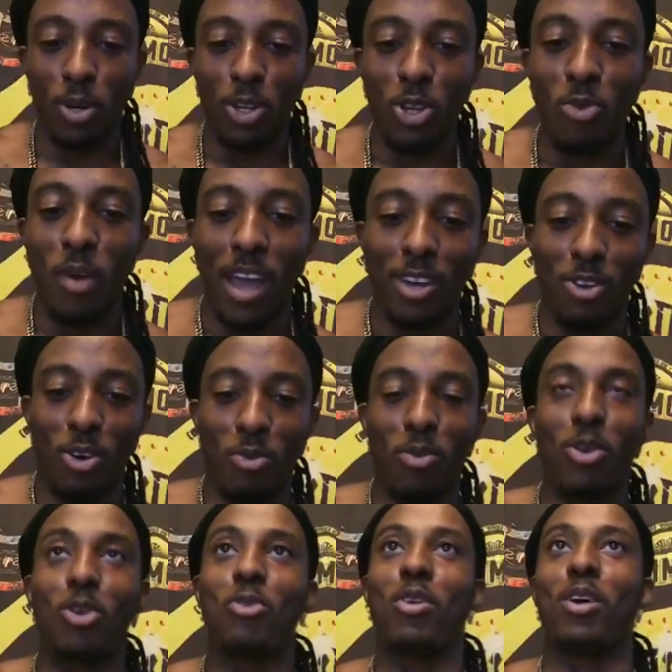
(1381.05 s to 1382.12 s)
about to pull you
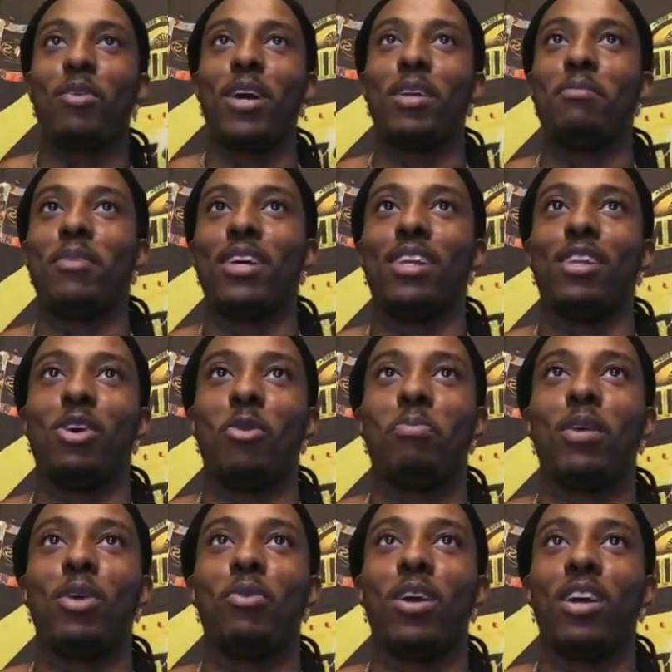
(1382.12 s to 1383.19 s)
right on real quick. Wait a
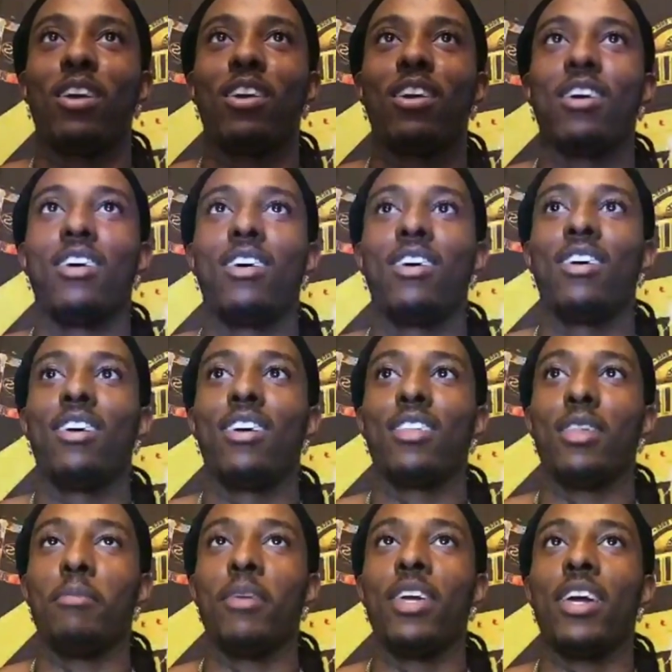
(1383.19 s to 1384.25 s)
minute, little Pee Wee.
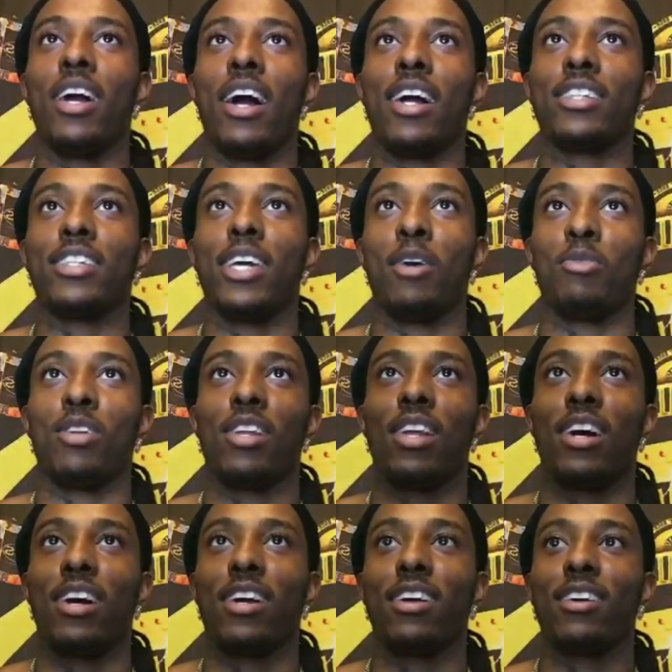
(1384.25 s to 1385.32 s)
Let me get Ashe
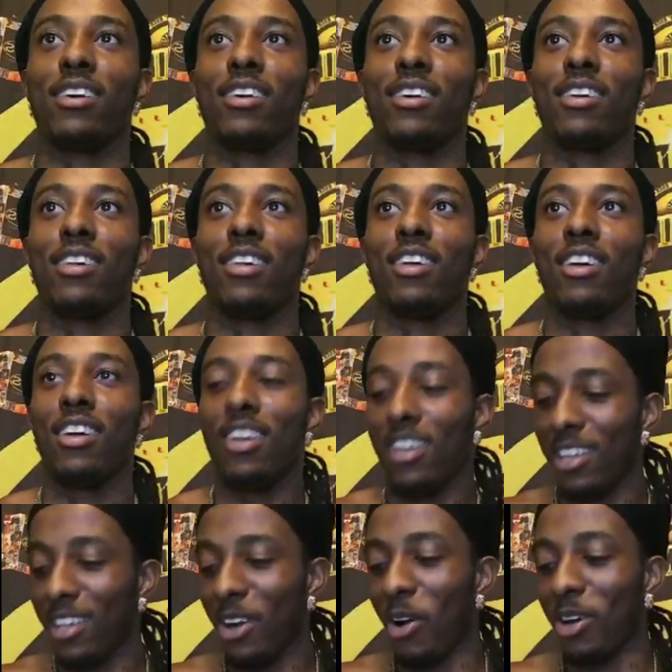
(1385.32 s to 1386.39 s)
on the line.
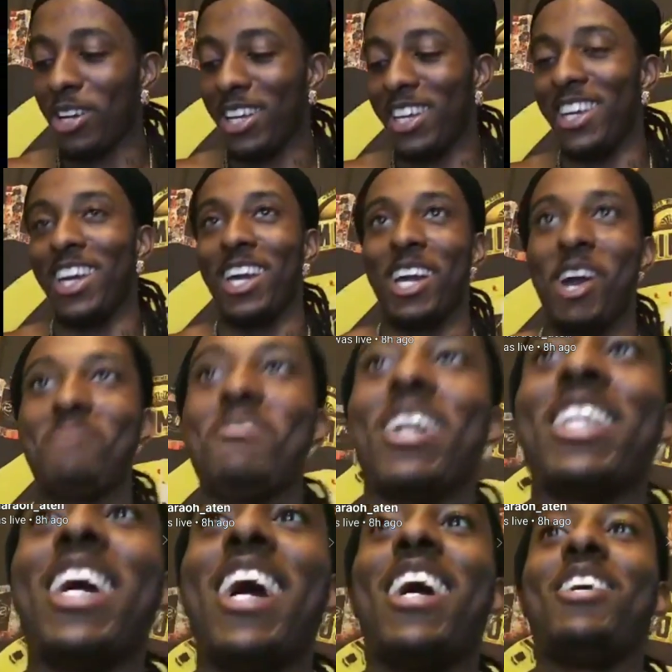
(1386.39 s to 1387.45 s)
Oh, yeah.
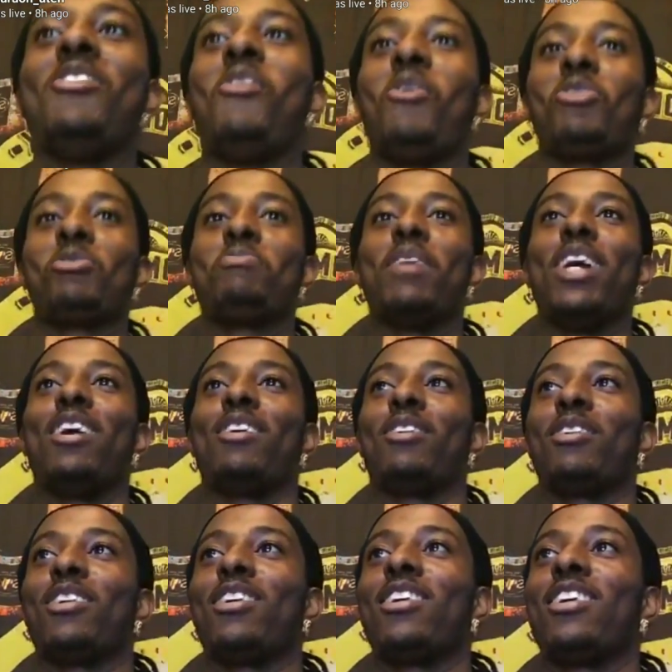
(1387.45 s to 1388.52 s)
yeah, I'm about to have you on
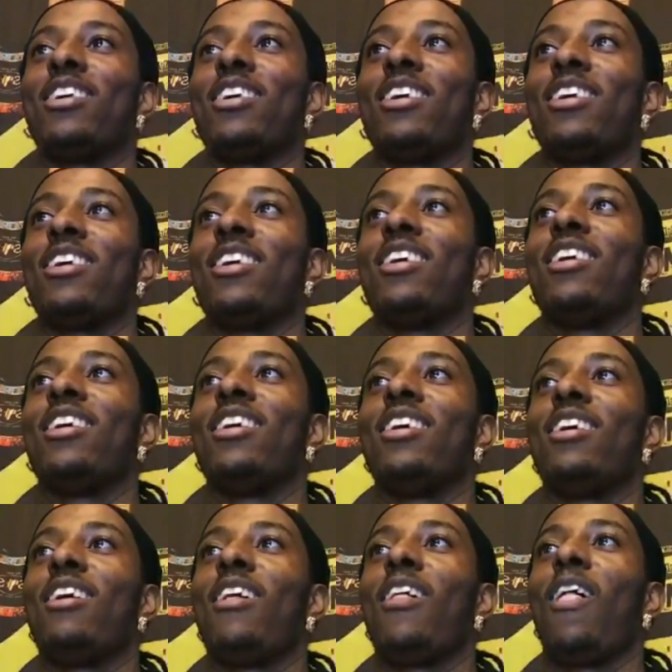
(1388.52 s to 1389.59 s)
speaker.
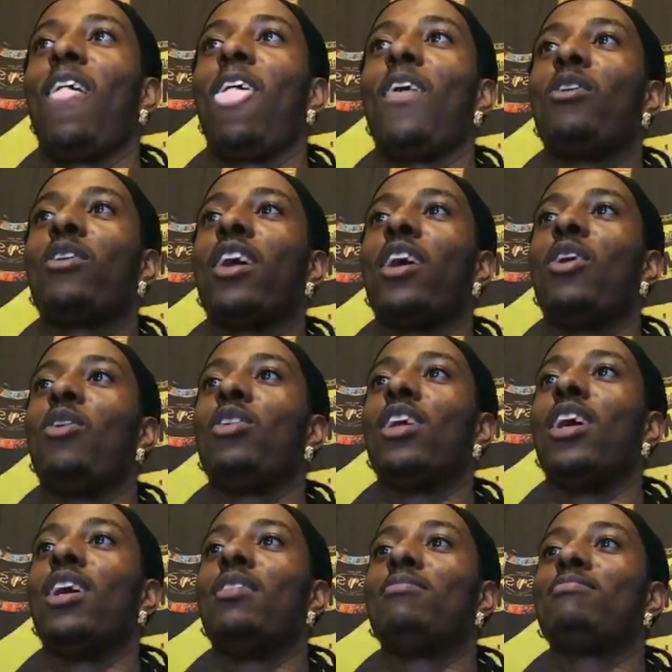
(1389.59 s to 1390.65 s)
Alright.
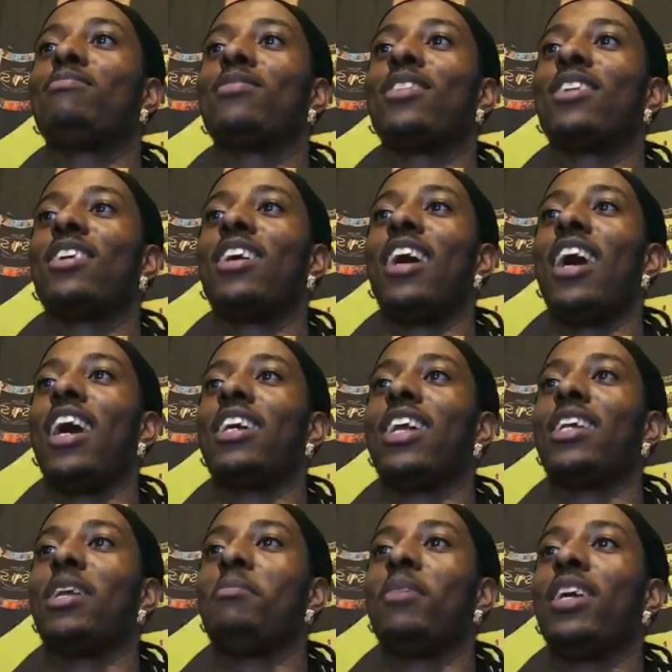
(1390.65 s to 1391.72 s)
Okay, hold up.
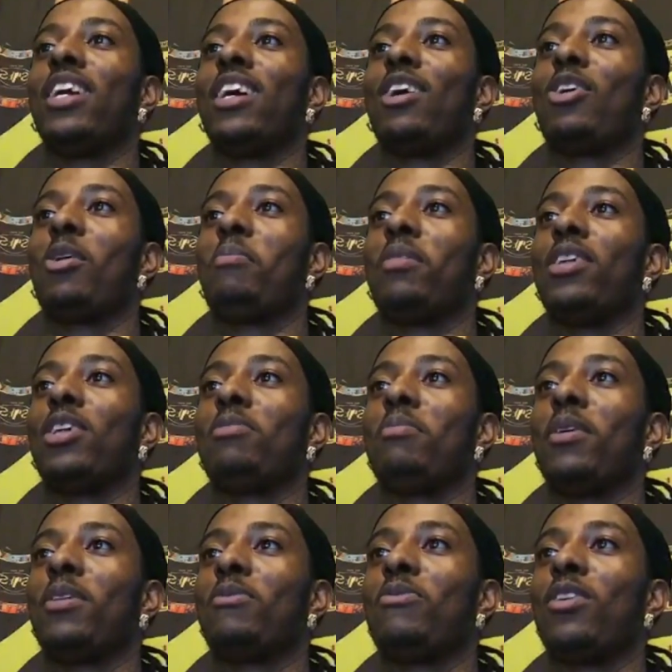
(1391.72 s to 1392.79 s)
Alright, now let me get her
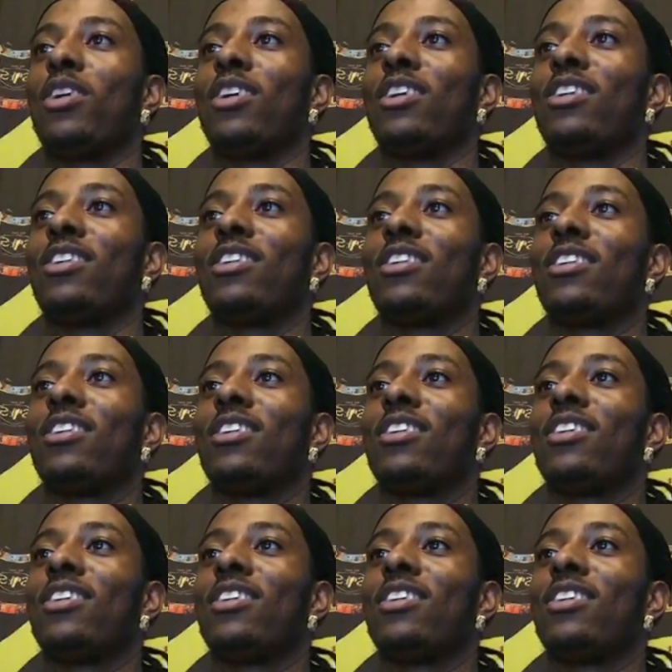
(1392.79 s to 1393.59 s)
up in this motherfucker.